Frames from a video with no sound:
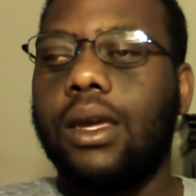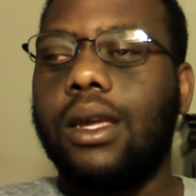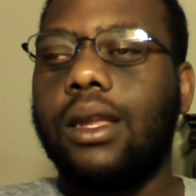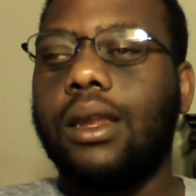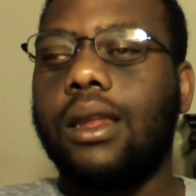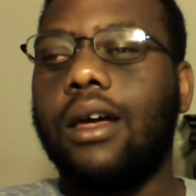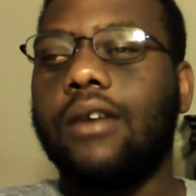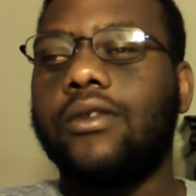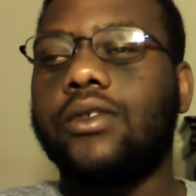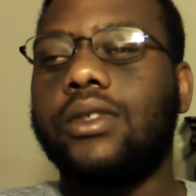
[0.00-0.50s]

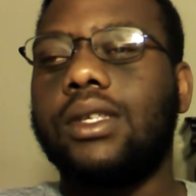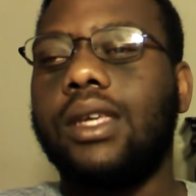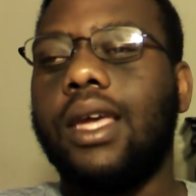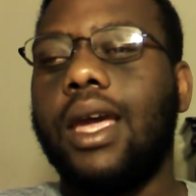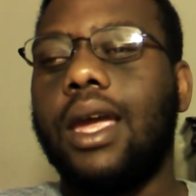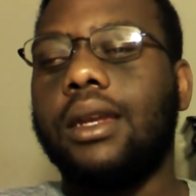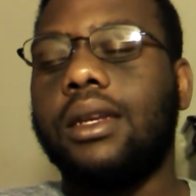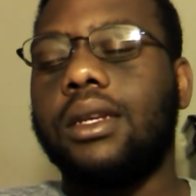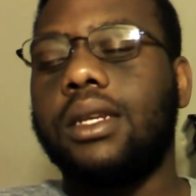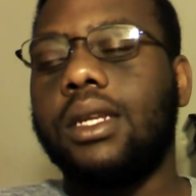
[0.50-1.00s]
He loves
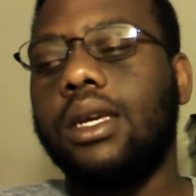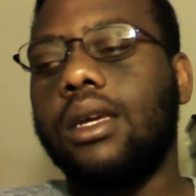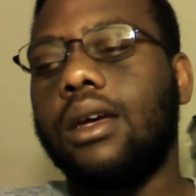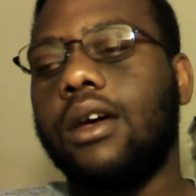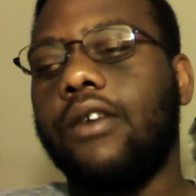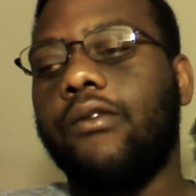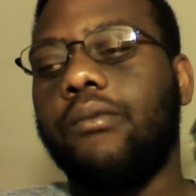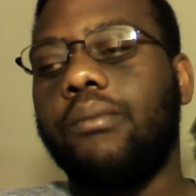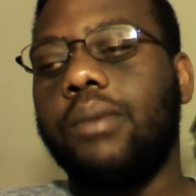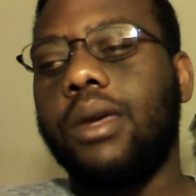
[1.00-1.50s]
the
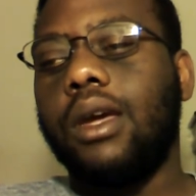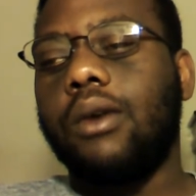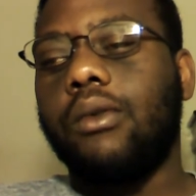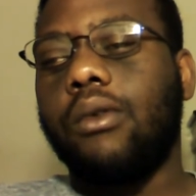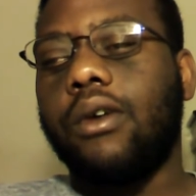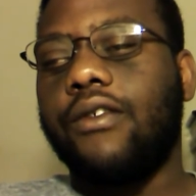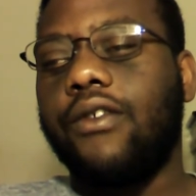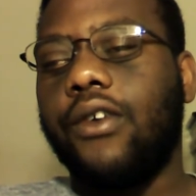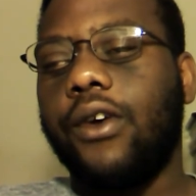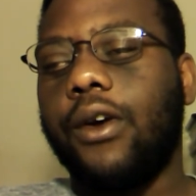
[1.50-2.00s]
idea of
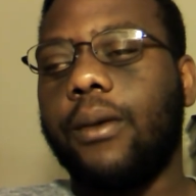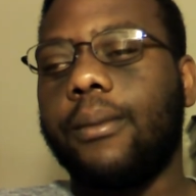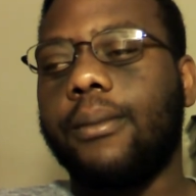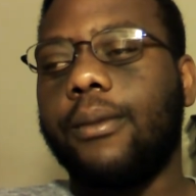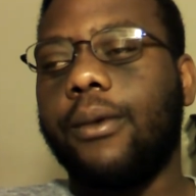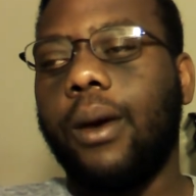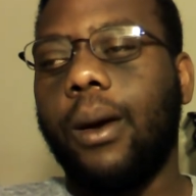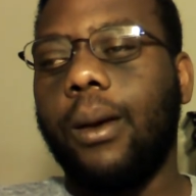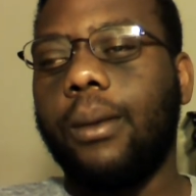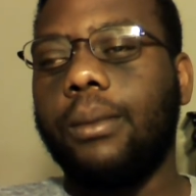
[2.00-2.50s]
being with her,
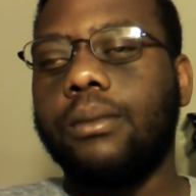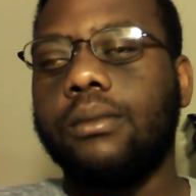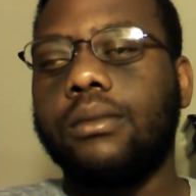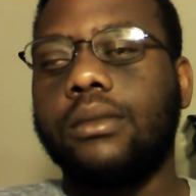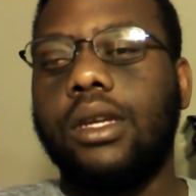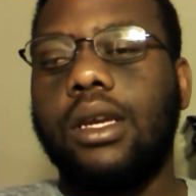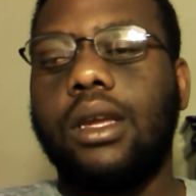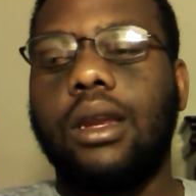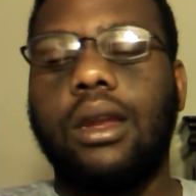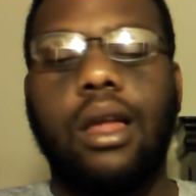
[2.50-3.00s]
right?
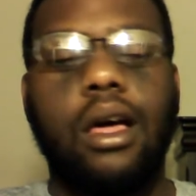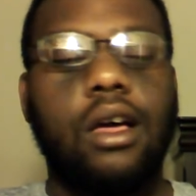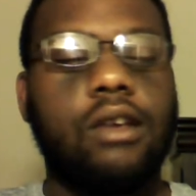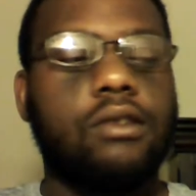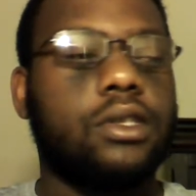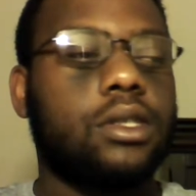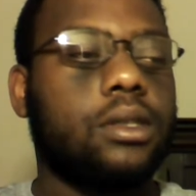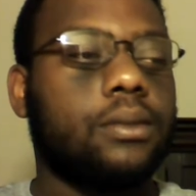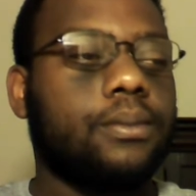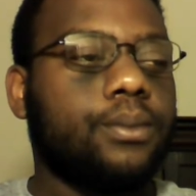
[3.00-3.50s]
He
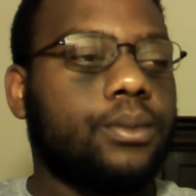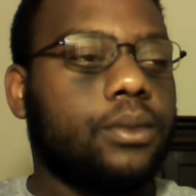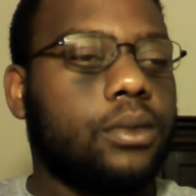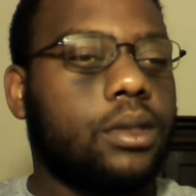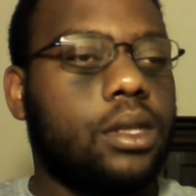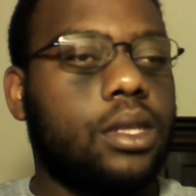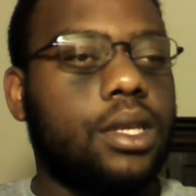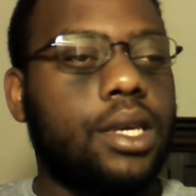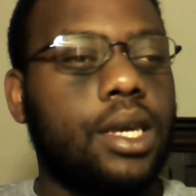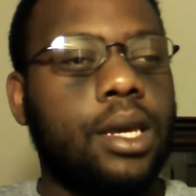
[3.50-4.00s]
loves
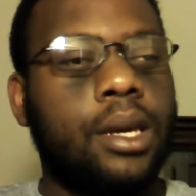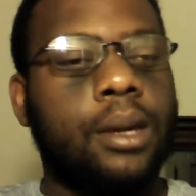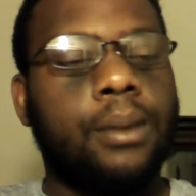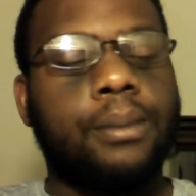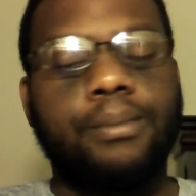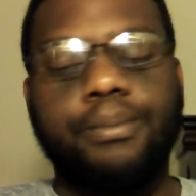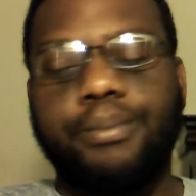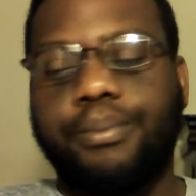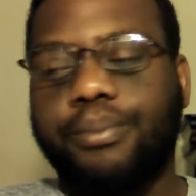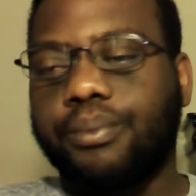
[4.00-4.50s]

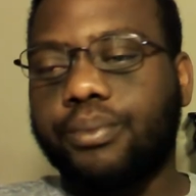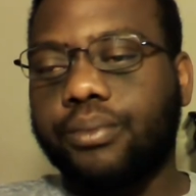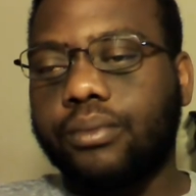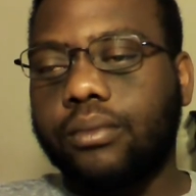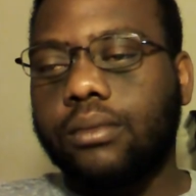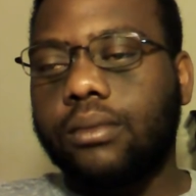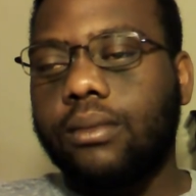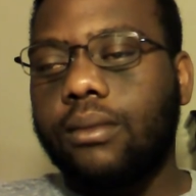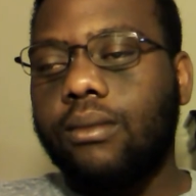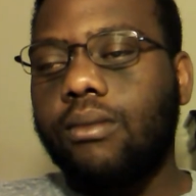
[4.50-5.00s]
the
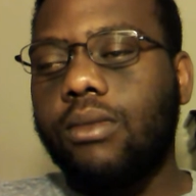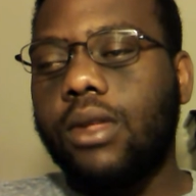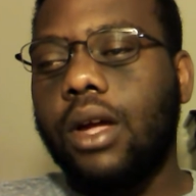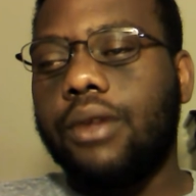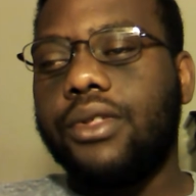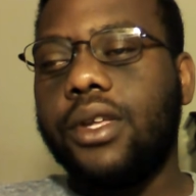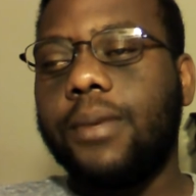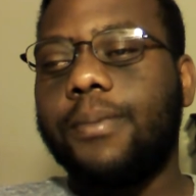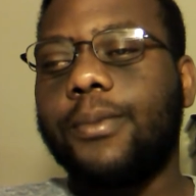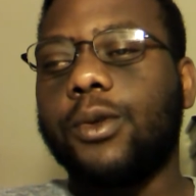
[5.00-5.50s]

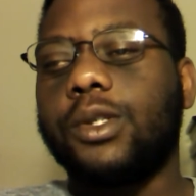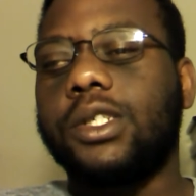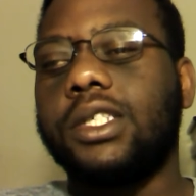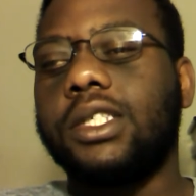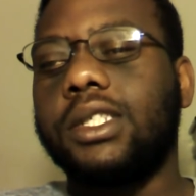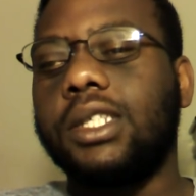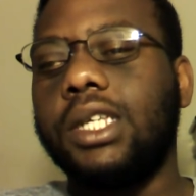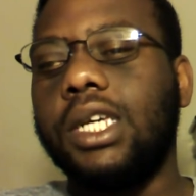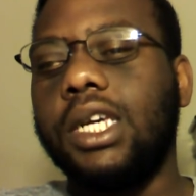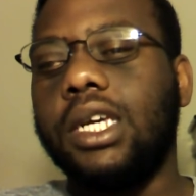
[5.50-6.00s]
the
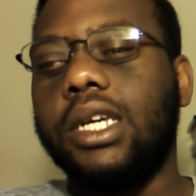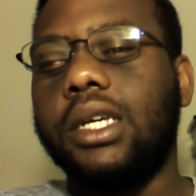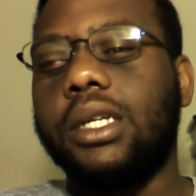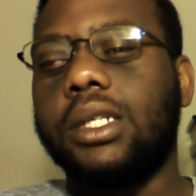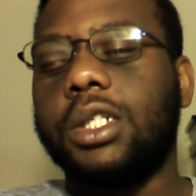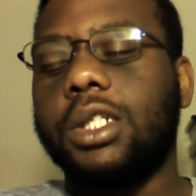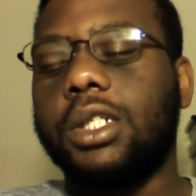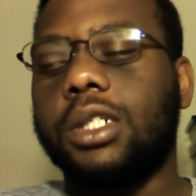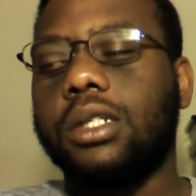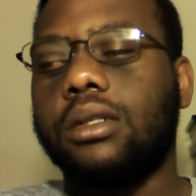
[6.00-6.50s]

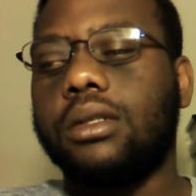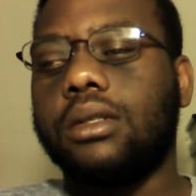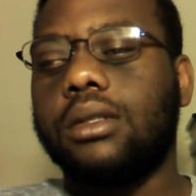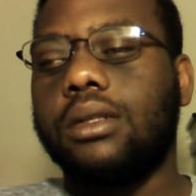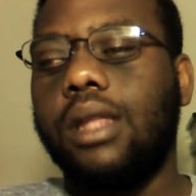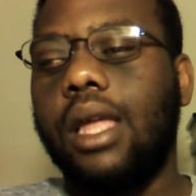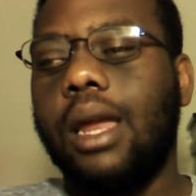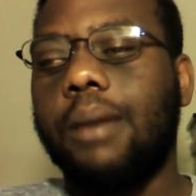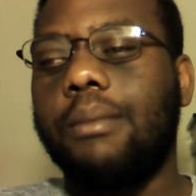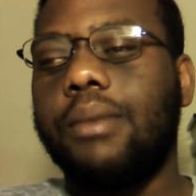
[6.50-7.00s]
prestige
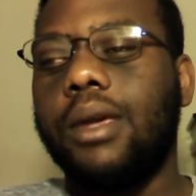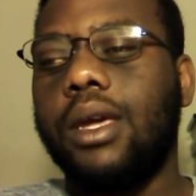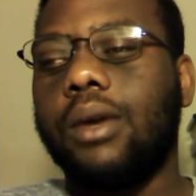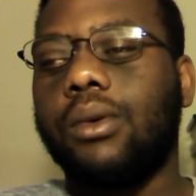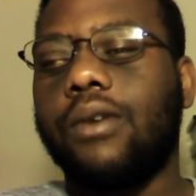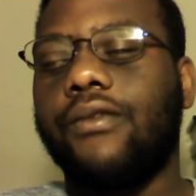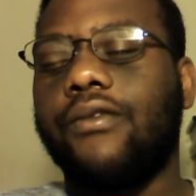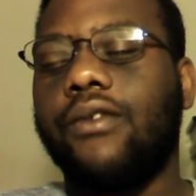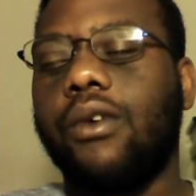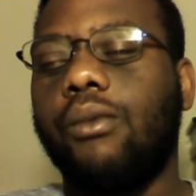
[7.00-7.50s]
that
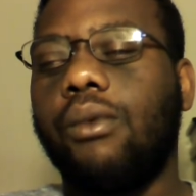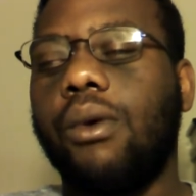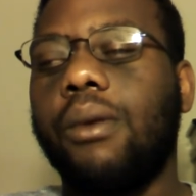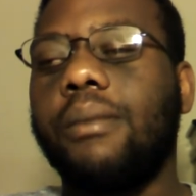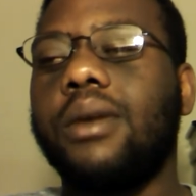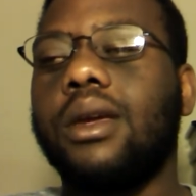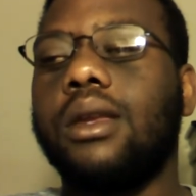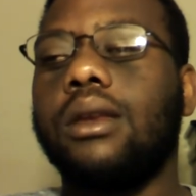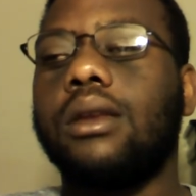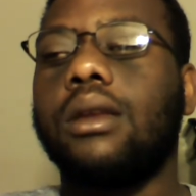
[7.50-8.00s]
being with a
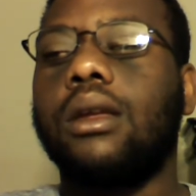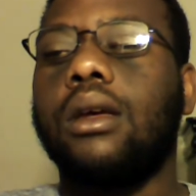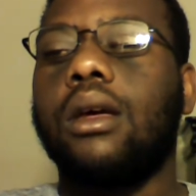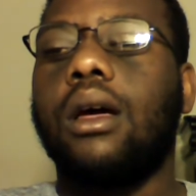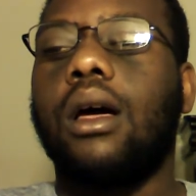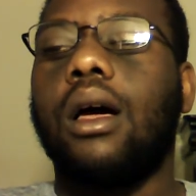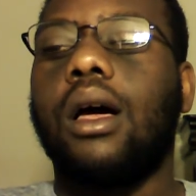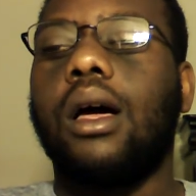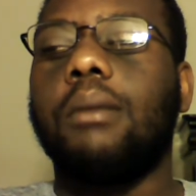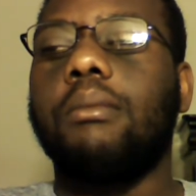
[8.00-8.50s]
woman
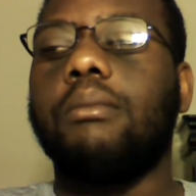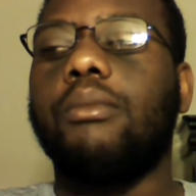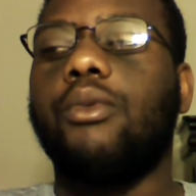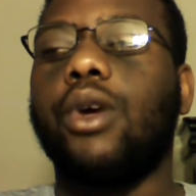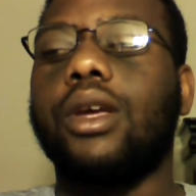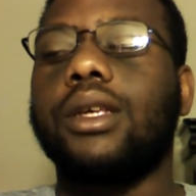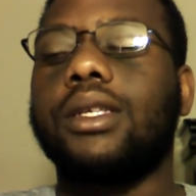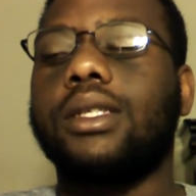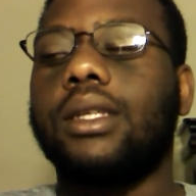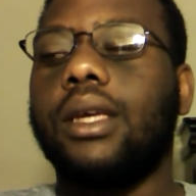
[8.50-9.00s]
um,
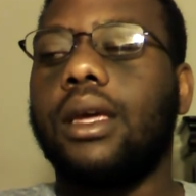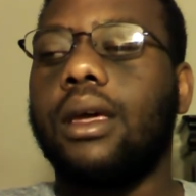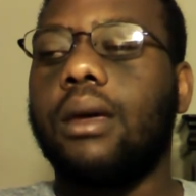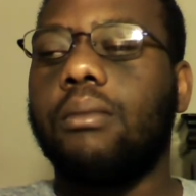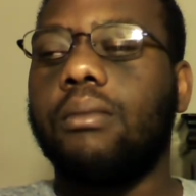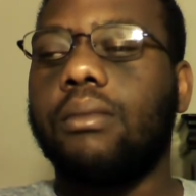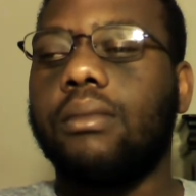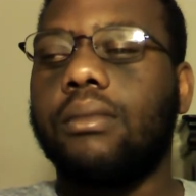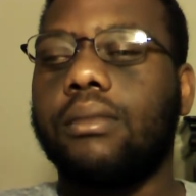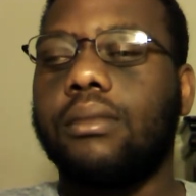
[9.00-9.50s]
brings to
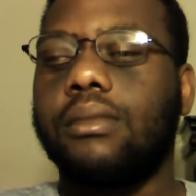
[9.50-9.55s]
him.